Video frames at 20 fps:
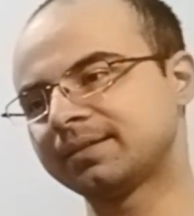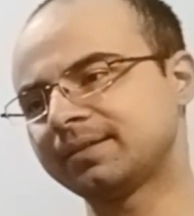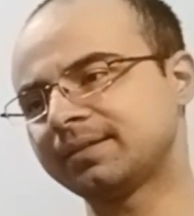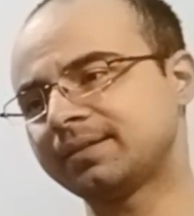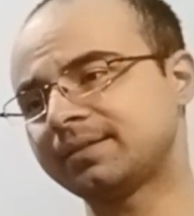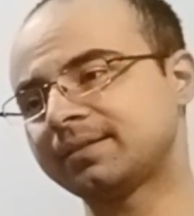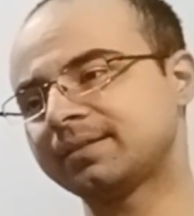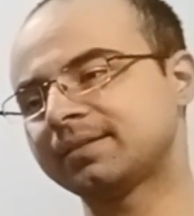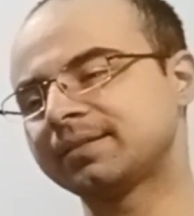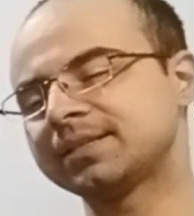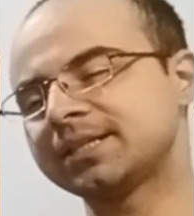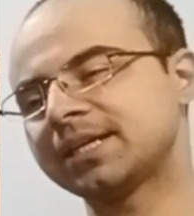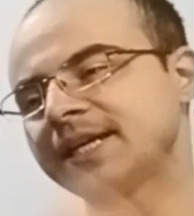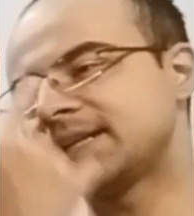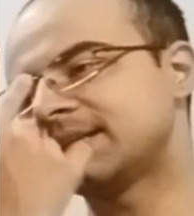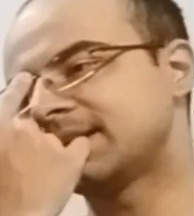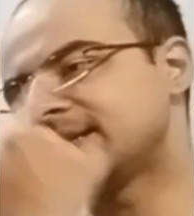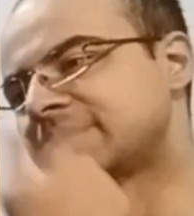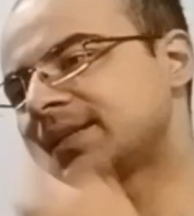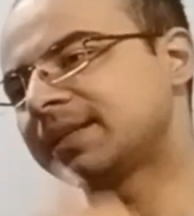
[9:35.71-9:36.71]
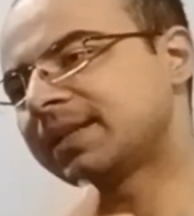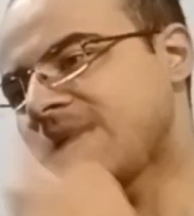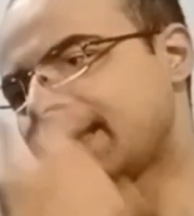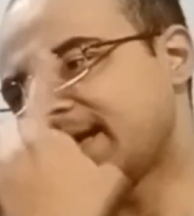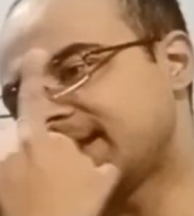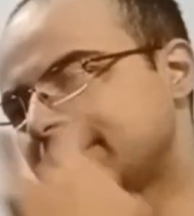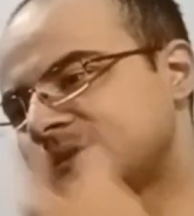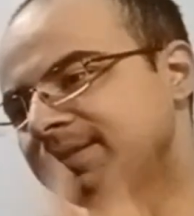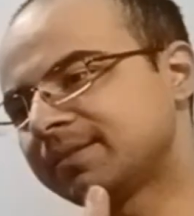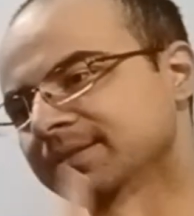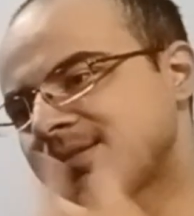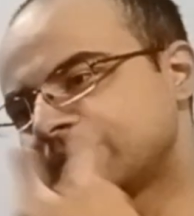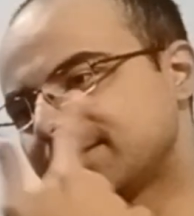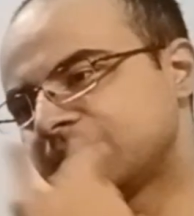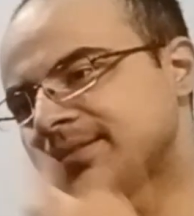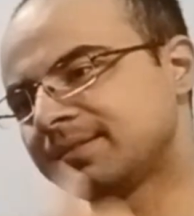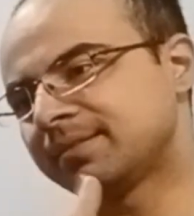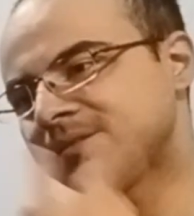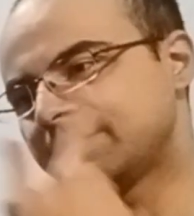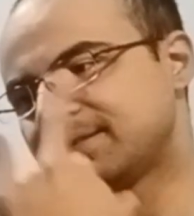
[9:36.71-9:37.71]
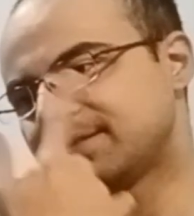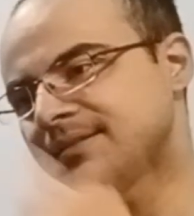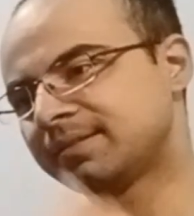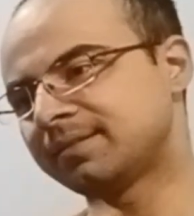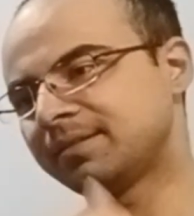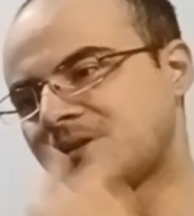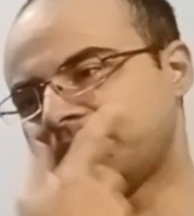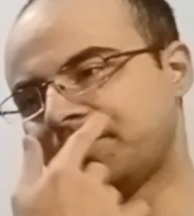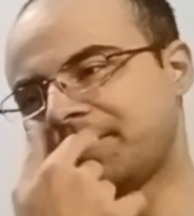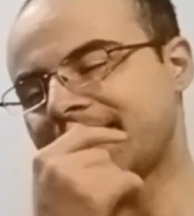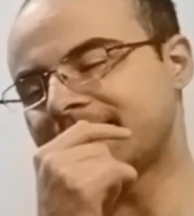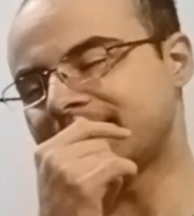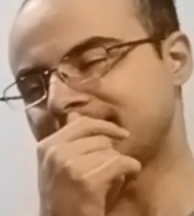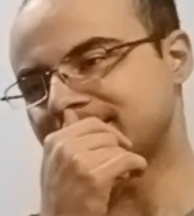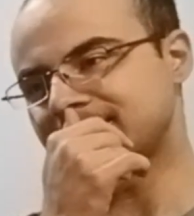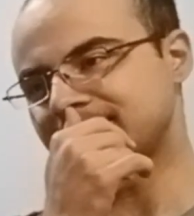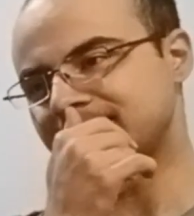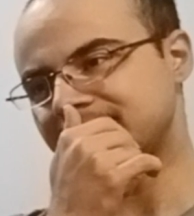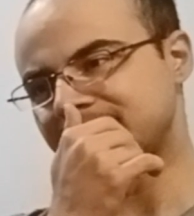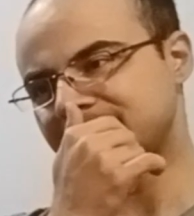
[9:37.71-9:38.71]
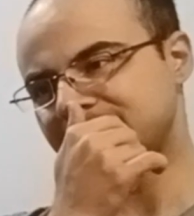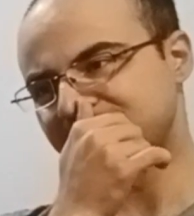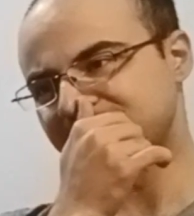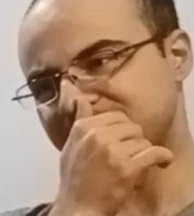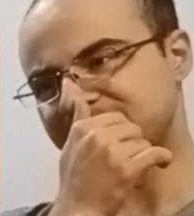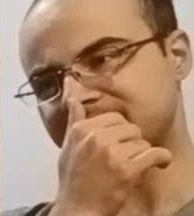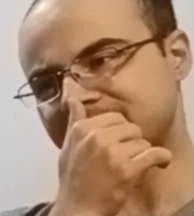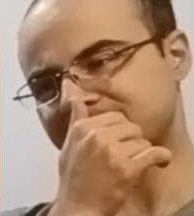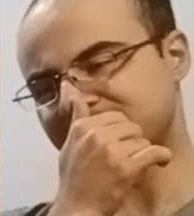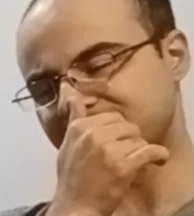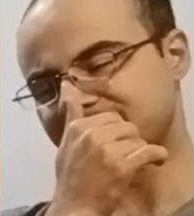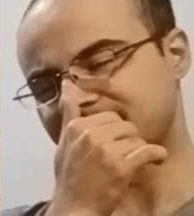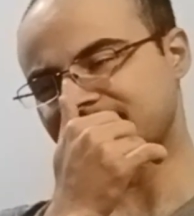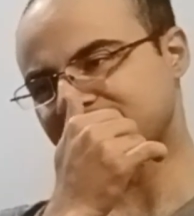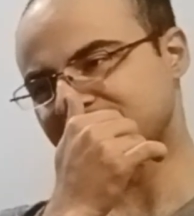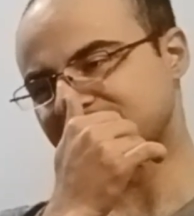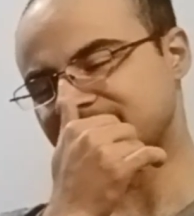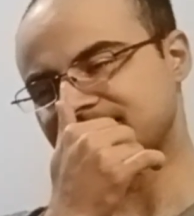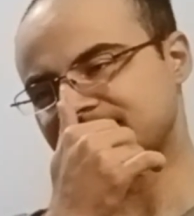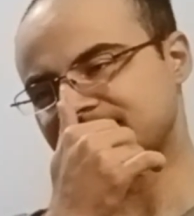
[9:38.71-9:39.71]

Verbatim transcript: Huh, Jade did that red deer thing.